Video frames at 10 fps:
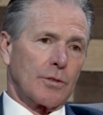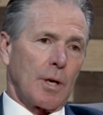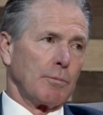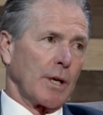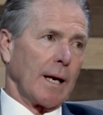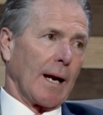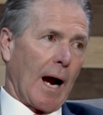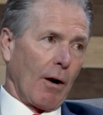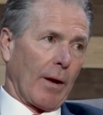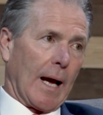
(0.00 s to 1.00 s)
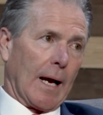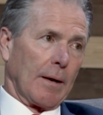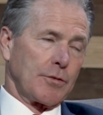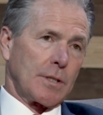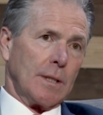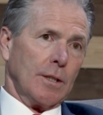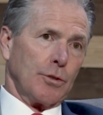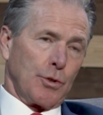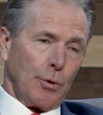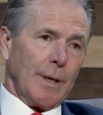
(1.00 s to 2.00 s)
subjugate our lives
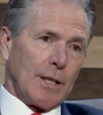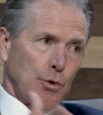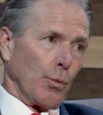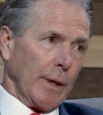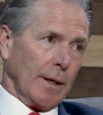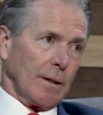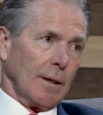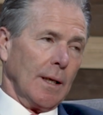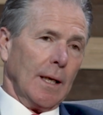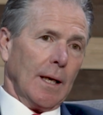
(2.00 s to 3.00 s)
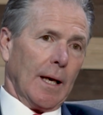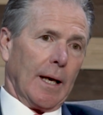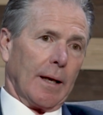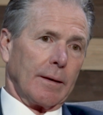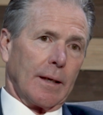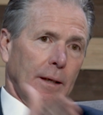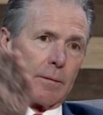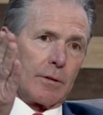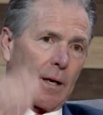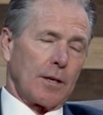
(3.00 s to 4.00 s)
to his will. And
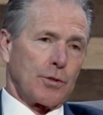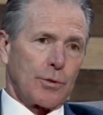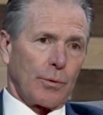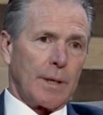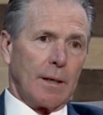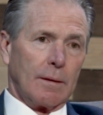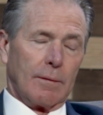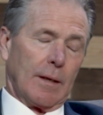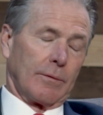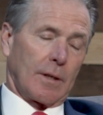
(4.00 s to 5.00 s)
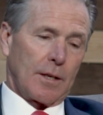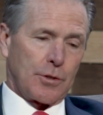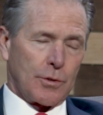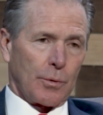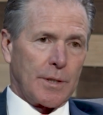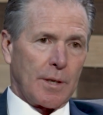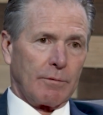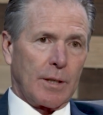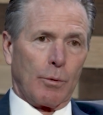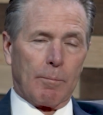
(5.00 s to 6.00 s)
in Colossians 3, in Colossians
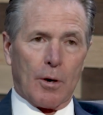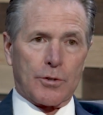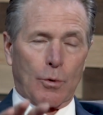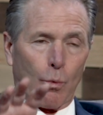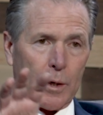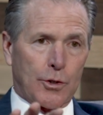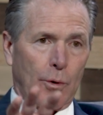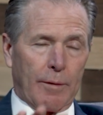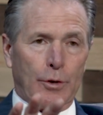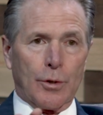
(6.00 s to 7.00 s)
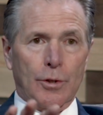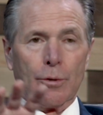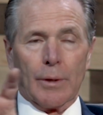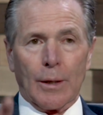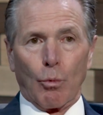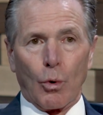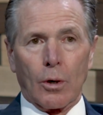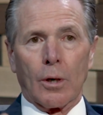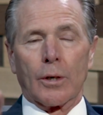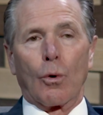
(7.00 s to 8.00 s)
3:17, when Paul said, Whatsoever you do in
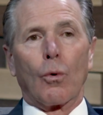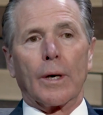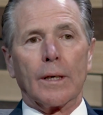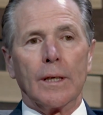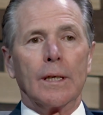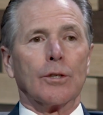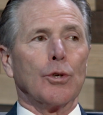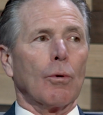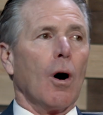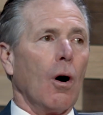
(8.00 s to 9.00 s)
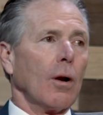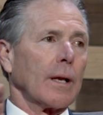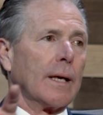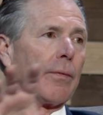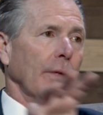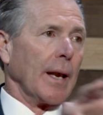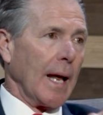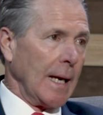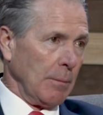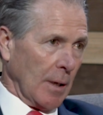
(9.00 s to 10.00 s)
word or in deed, do all in the
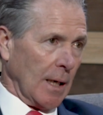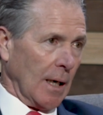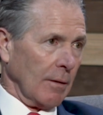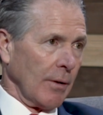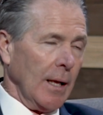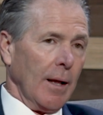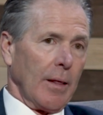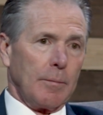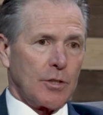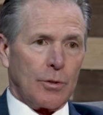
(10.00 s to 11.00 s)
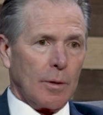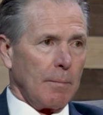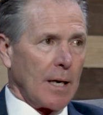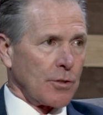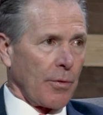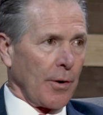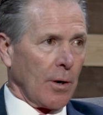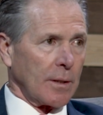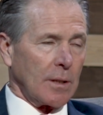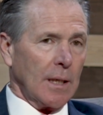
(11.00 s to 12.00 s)
name of. That means do it by his
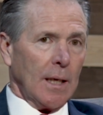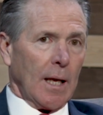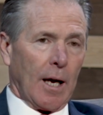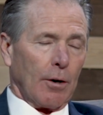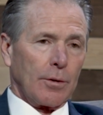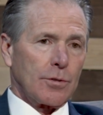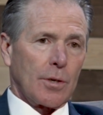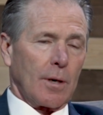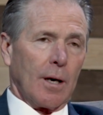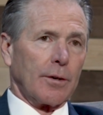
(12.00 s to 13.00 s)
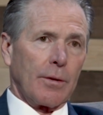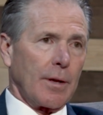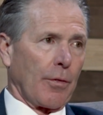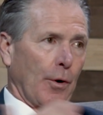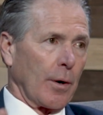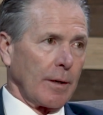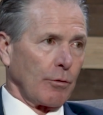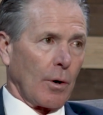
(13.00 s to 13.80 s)
authority. Right. Elders are under the authority of